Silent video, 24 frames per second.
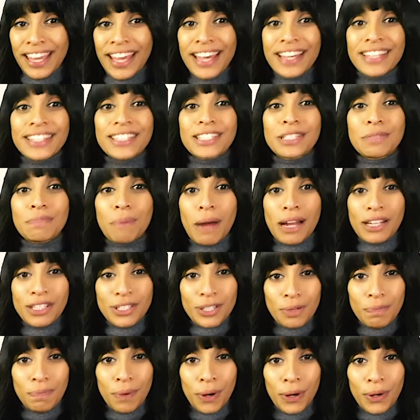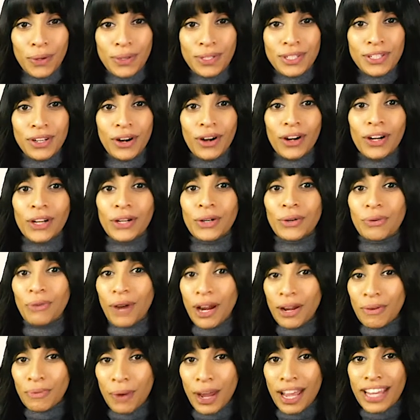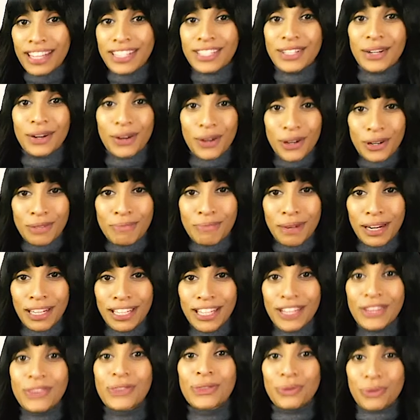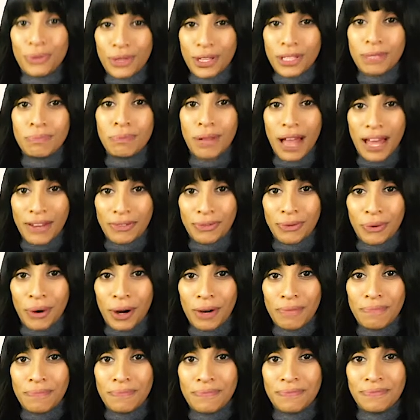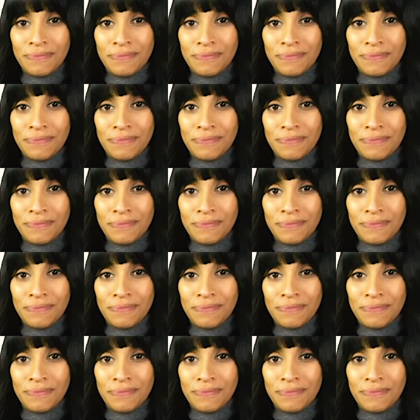Sponsored posts are a great way to earn money through this platform.